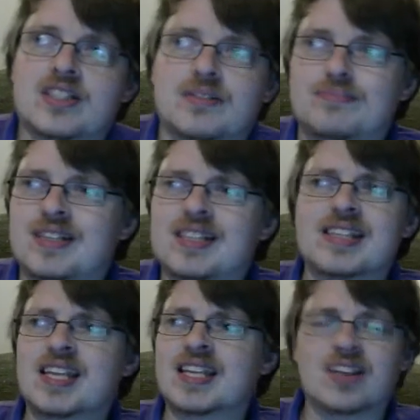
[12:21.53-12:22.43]
this is the
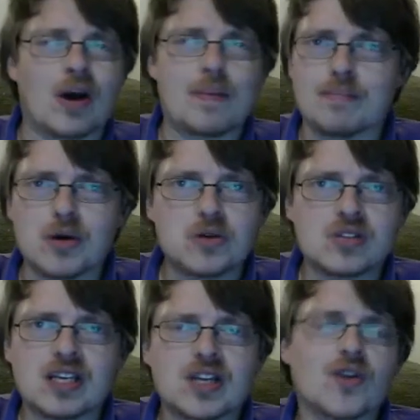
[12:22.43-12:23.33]
thing that I most
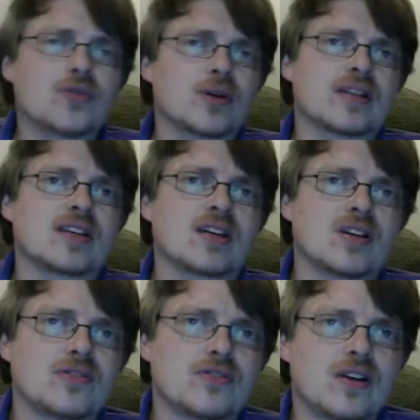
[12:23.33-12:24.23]
think of when I think
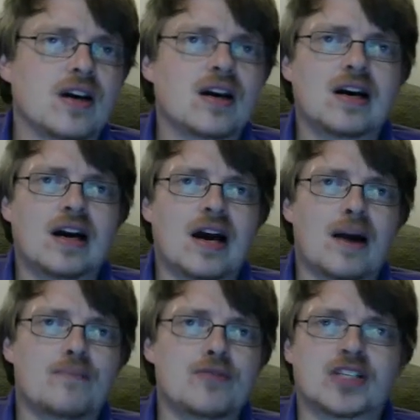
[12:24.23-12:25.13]
of
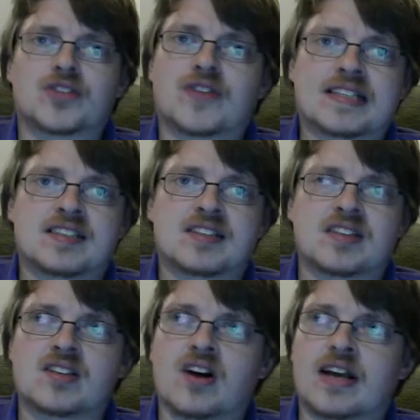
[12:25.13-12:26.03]
British fantasy
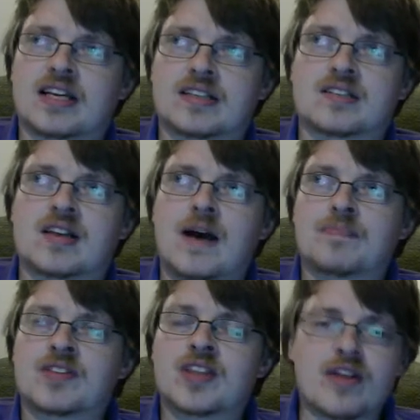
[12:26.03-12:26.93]
stylings,
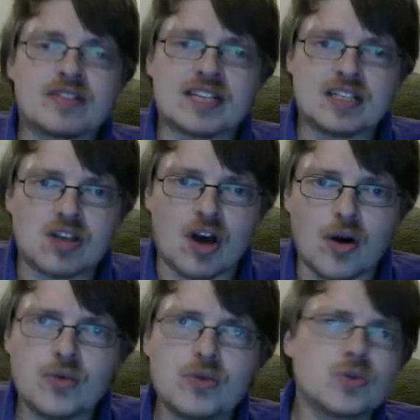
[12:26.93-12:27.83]
that there is a
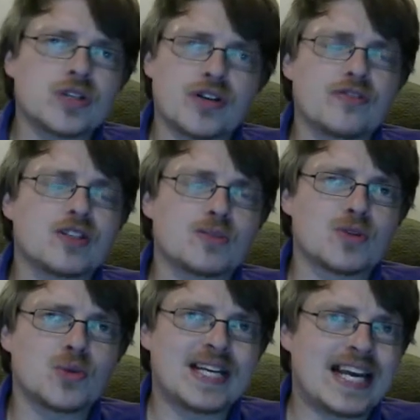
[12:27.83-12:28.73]
tonal difference
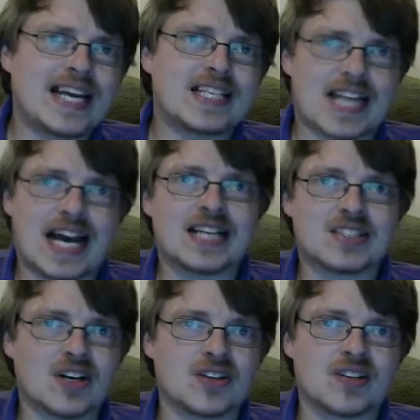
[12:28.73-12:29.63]
between it and
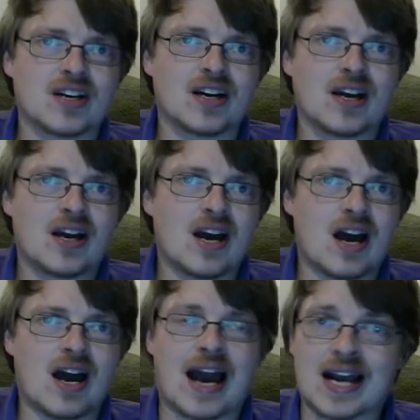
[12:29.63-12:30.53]
other
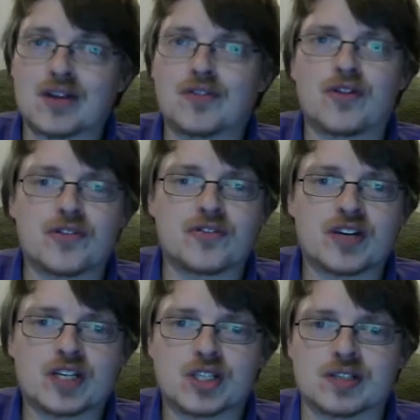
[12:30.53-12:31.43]
Anglophone
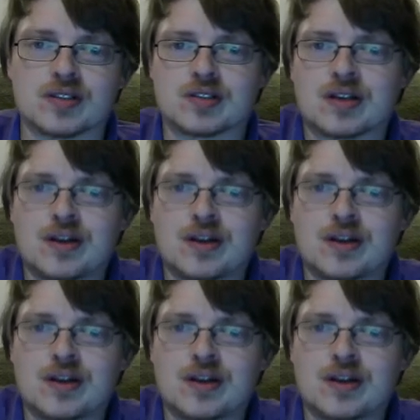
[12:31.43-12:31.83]
fictions.